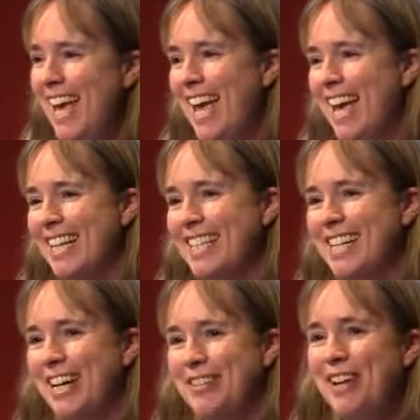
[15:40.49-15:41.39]
And
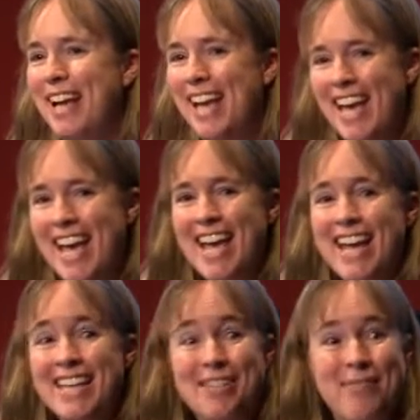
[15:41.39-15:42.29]

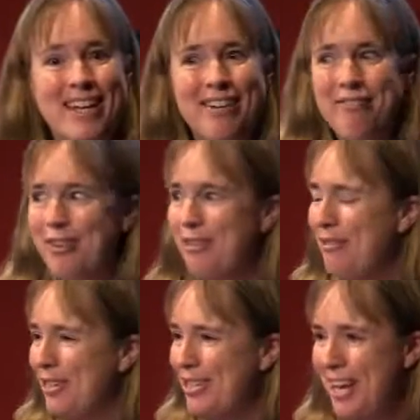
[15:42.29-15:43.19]
it's been, for the
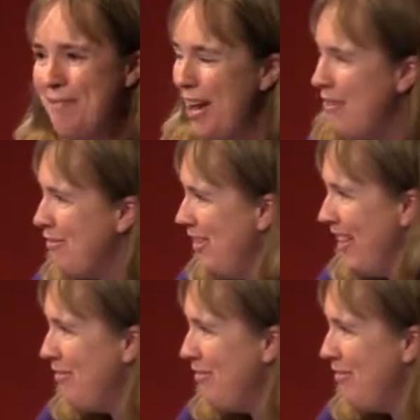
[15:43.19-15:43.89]
first time ever,